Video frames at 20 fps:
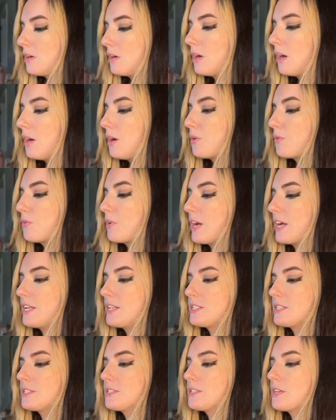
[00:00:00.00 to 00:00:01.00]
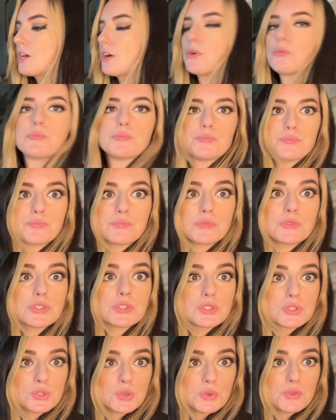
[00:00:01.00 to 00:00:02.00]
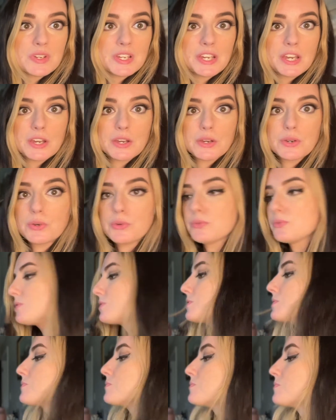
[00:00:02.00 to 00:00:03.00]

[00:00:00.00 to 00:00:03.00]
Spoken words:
All right, so the story goes.